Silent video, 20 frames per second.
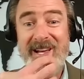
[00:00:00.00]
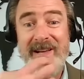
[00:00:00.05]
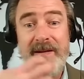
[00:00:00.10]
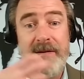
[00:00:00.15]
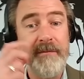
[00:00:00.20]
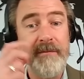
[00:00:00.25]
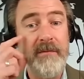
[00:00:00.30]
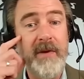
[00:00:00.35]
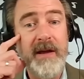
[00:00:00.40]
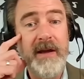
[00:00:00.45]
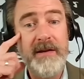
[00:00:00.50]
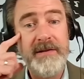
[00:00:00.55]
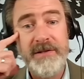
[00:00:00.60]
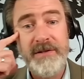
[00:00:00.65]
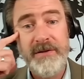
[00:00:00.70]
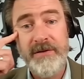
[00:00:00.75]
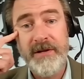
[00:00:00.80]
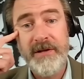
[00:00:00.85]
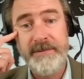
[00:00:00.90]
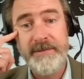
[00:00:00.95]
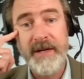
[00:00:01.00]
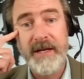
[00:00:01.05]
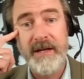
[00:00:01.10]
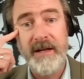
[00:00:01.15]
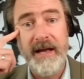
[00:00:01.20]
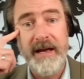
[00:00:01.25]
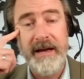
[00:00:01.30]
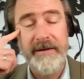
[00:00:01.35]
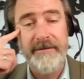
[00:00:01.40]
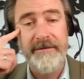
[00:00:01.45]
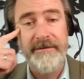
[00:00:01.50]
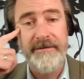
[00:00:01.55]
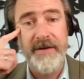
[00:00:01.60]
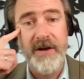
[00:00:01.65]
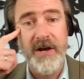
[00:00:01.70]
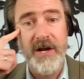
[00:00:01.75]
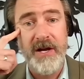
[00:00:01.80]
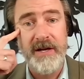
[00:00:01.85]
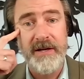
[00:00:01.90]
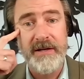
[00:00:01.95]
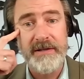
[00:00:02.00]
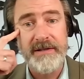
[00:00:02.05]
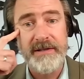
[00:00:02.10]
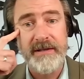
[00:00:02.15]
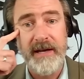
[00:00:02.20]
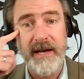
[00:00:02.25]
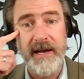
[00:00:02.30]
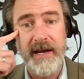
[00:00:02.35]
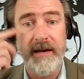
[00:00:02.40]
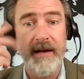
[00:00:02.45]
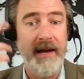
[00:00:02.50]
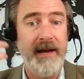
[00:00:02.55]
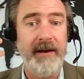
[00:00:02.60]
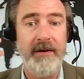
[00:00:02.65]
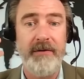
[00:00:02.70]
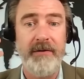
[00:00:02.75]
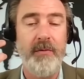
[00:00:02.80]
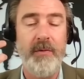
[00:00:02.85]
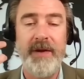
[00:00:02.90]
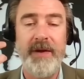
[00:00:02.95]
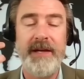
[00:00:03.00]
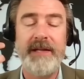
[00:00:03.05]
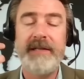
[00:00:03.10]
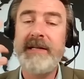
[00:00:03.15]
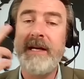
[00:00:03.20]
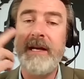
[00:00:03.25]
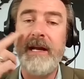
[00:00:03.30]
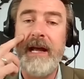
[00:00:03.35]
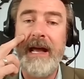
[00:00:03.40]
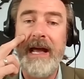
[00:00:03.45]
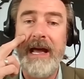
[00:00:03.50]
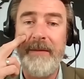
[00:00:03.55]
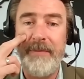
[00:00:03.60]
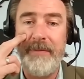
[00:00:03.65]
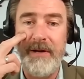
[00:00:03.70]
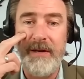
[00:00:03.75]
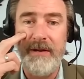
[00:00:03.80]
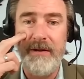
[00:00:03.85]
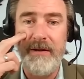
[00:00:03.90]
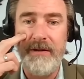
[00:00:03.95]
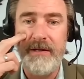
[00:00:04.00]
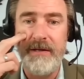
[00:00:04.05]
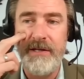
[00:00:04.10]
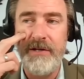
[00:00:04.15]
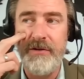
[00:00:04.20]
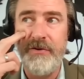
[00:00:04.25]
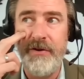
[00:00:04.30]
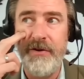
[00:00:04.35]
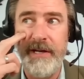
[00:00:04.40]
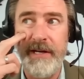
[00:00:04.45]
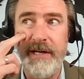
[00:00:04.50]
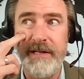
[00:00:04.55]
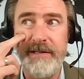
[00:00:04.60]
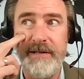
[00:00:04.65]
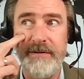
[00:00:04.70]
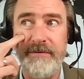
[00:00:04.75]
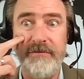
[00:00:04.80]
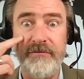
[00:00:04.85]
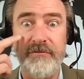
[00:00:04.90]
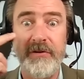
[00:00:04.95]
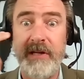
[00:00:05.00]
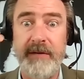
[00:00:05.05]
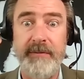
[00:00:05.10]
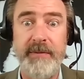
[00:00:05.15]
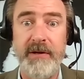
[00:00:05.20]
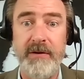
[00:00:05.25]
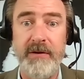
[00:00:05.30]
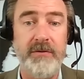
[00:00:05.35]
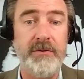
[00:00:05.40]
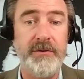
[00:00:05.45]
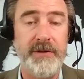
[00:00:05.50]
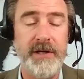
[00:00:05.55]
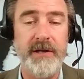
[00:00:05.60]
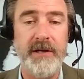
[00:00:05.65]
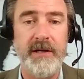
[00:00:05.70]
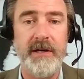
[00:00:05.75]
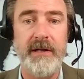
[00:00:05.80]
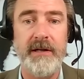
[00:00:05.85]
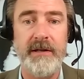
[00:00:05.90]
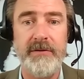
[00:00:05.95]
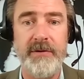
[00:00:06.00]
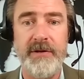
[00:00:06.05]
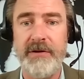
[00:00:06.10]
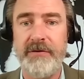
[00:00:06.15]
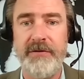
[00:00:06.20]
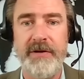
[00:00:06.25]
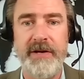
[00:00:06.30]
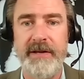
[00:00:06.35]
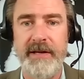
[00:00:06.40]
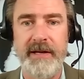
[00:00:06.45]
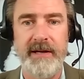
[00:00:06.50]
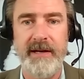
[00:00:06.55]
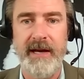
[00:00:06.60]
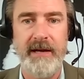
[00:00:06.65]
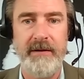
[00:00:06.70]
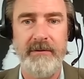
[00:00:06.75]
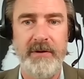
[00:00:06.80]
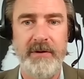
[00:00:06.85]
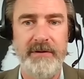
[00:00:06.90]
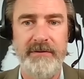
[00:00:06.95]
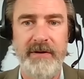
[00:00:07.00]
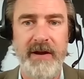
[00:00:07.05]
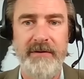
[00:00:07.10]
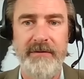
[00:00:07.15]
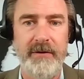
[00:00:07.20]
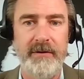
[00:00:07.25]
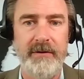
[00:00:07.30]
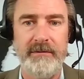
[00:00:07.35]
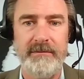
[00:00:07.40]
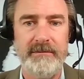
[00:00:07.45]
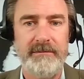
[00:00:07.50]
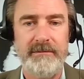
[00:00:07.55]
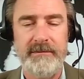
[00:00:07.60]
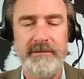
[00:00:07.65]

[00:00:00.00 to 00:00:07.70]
um, as soon as Mykolaiv falls, and I don't know when that's going to happen, but the Ukrainians have really been holding on to a degree that I would have never